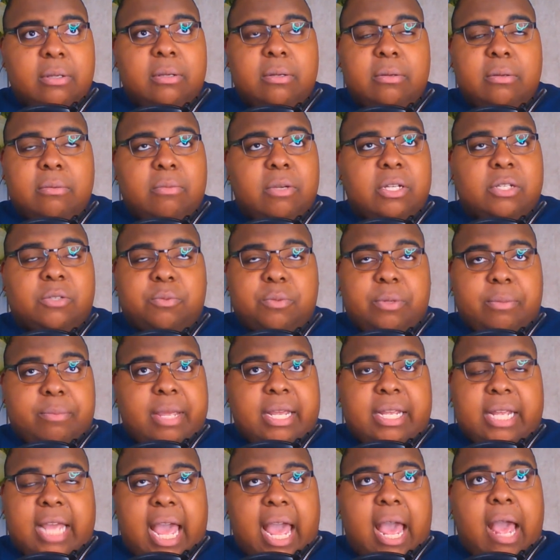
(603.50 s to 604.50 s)
which would
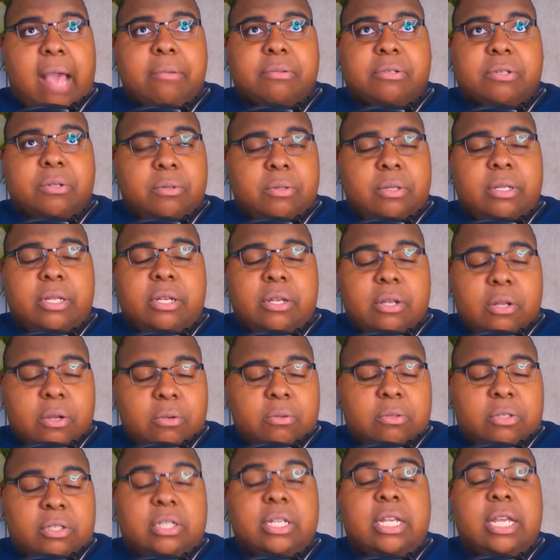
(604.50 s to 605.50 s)
make absolutely no
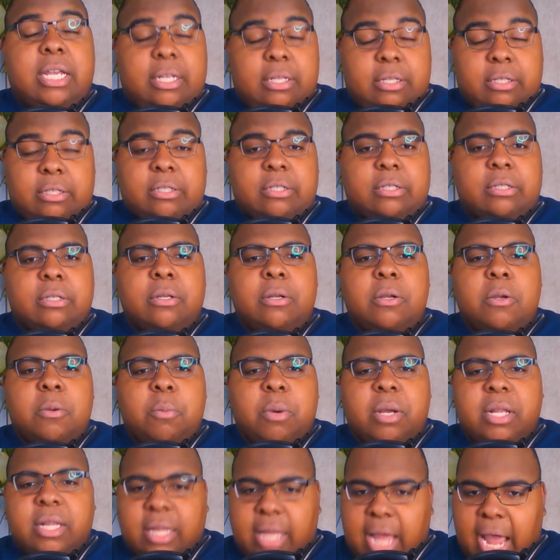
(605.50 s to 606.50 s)
sense.
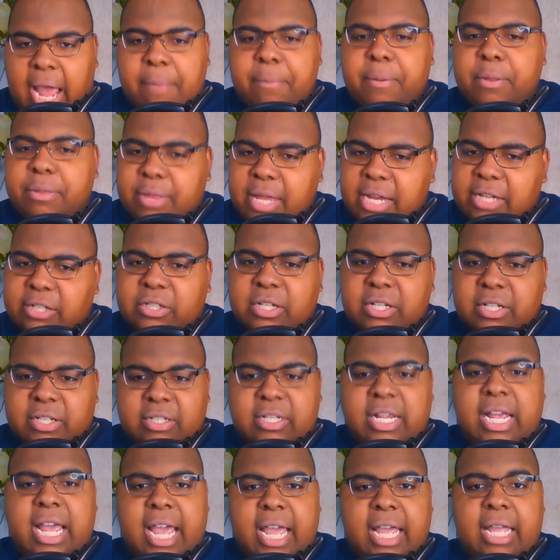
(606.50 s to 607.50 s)
But let's just
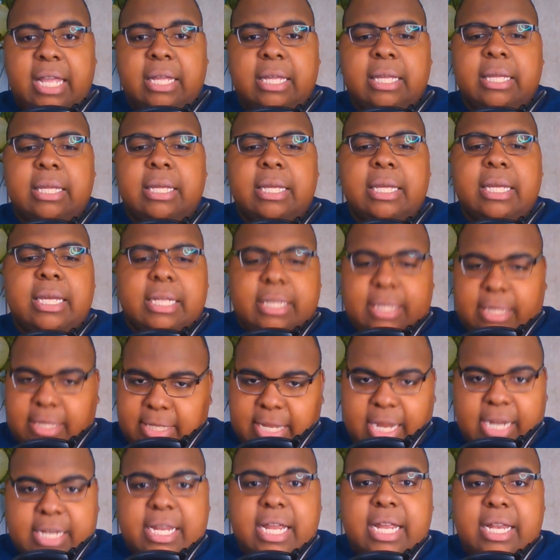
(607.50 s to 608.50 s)
say
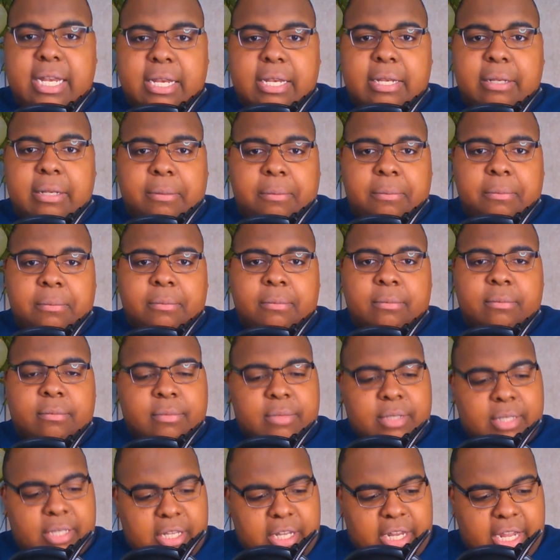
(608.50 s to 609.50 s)
they didn't.
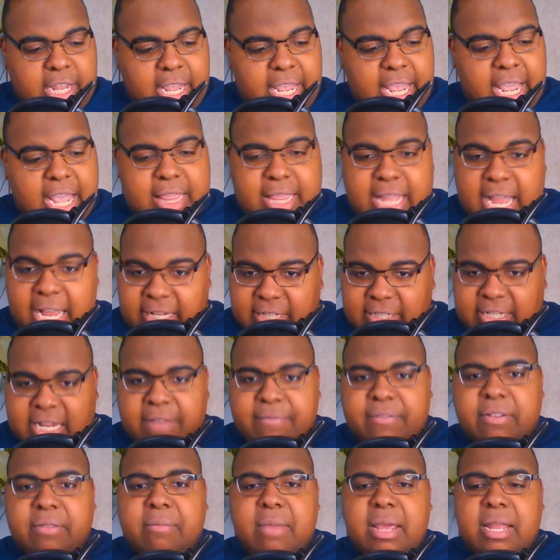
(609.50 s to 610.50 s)
In that
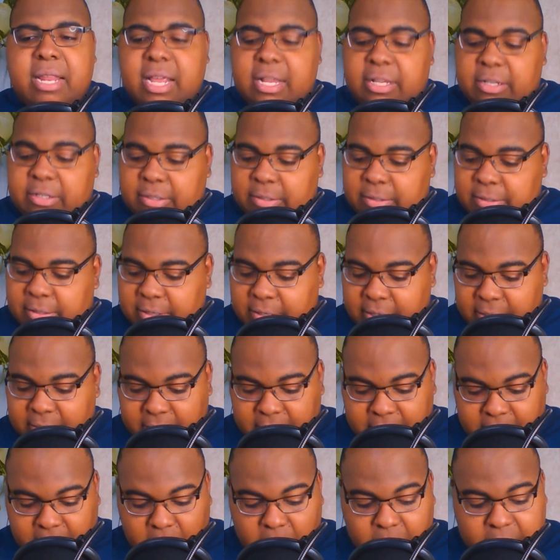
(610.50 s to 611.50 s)
7 minutes,
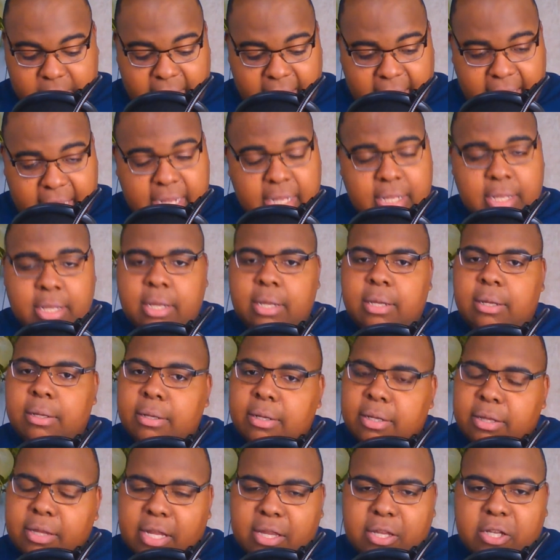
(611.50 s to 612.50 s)
okay,
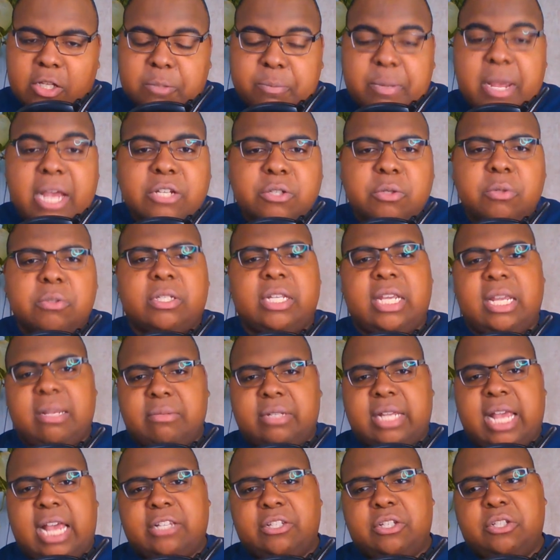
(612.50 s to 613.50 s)
then the special teams
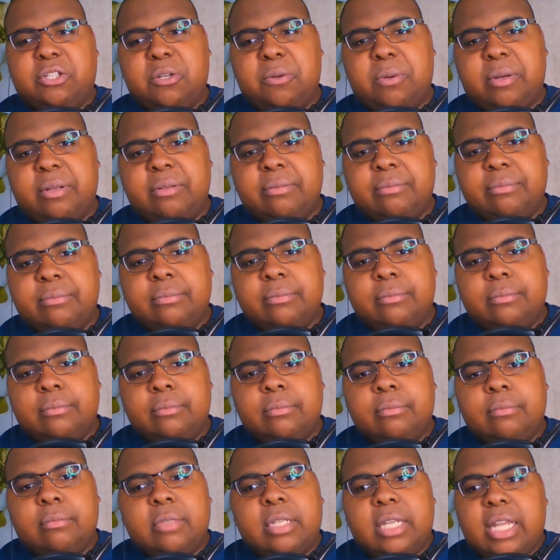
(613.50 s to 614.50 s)
has to do it.
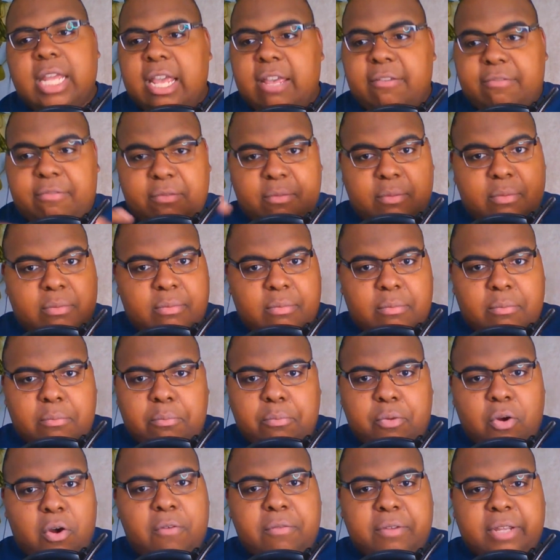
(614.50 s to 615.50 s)
If
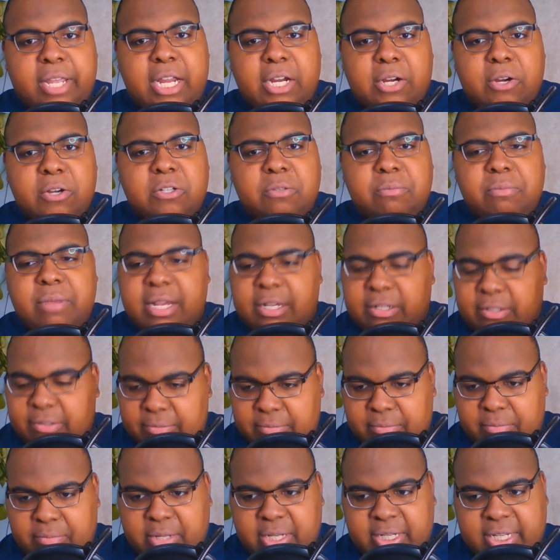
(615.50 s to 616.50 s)
both kickers miss,
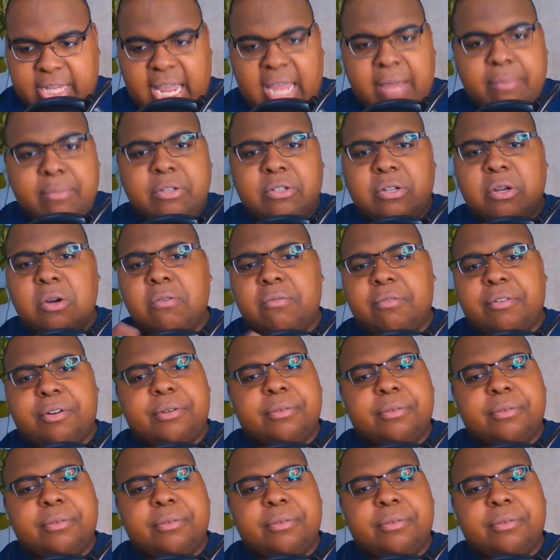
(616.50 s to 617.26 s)
the game is over.